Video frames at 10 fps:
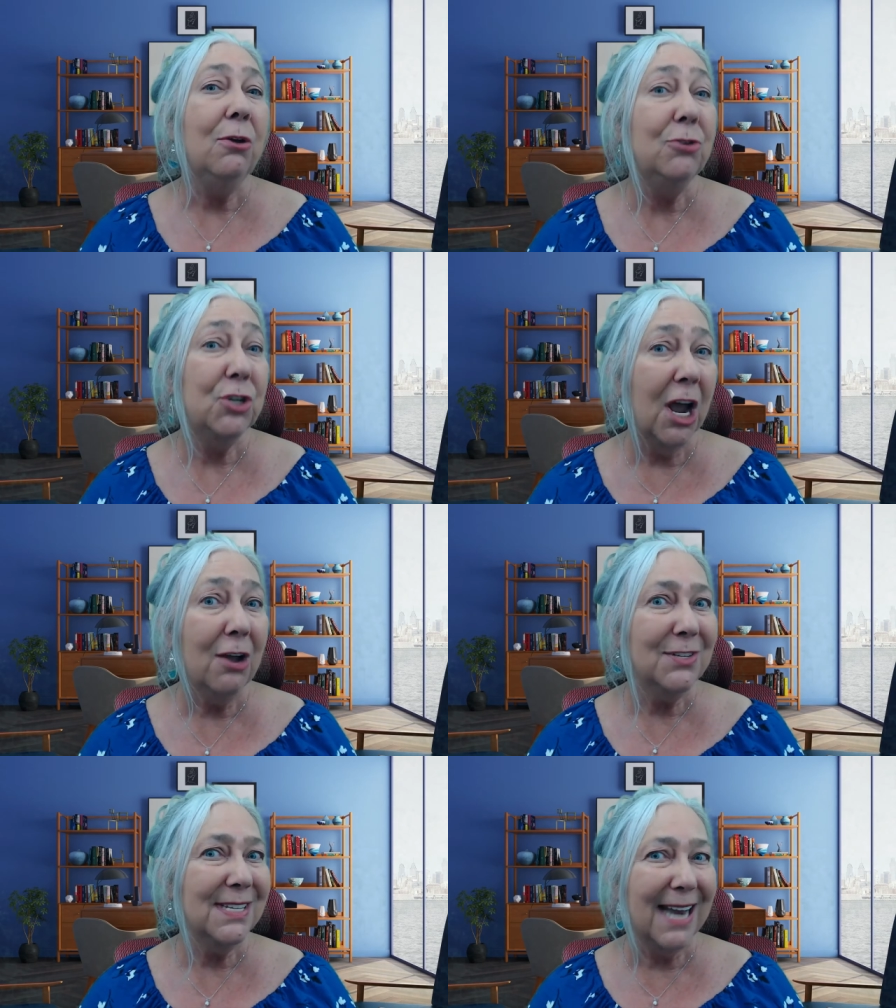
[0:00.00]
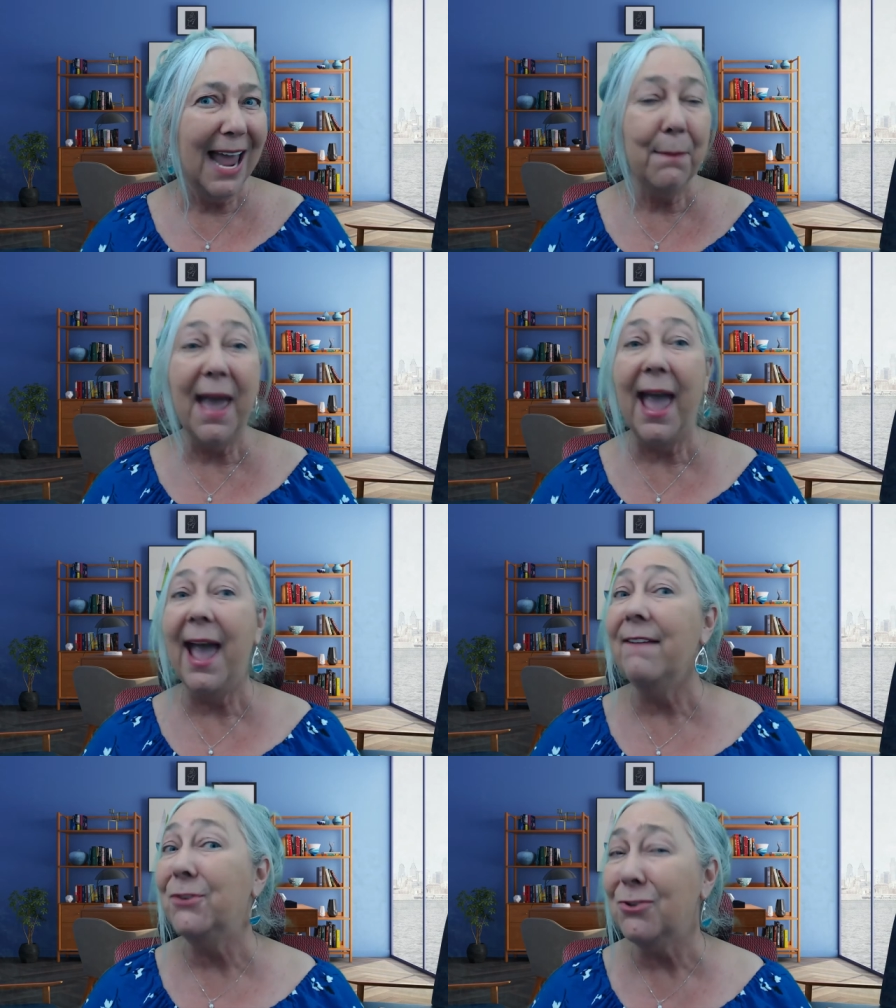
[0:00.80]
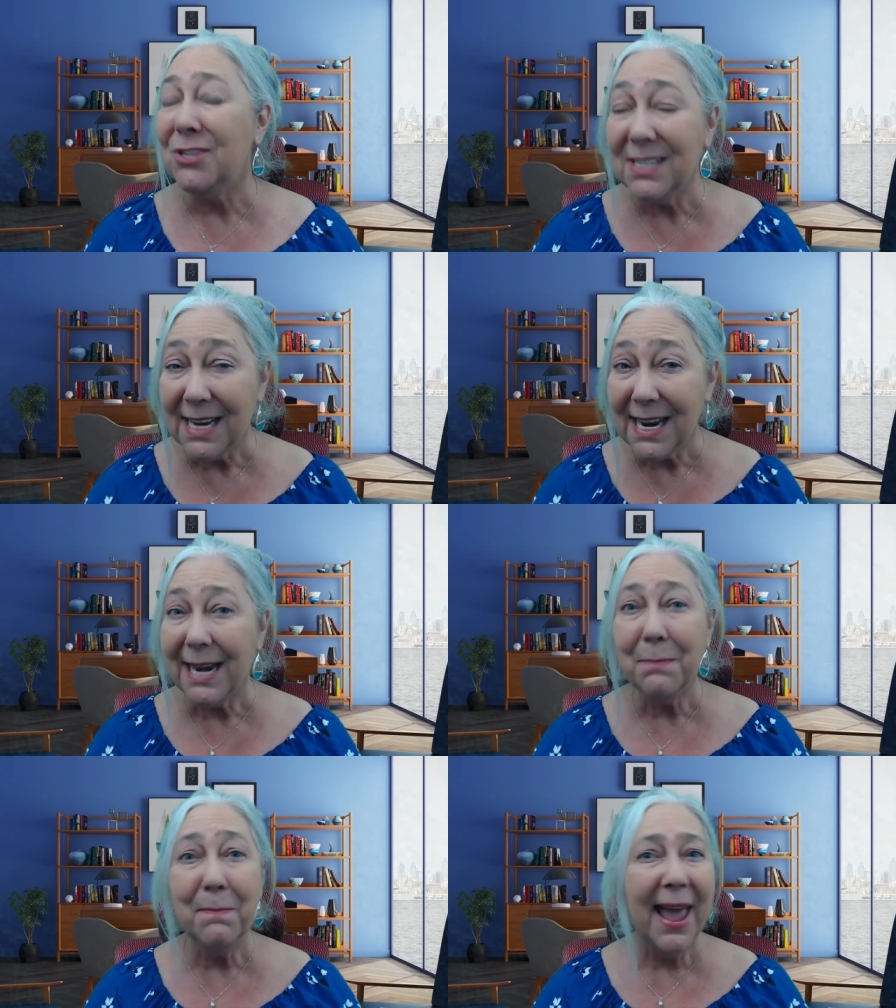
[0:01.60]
who chose the name after seeing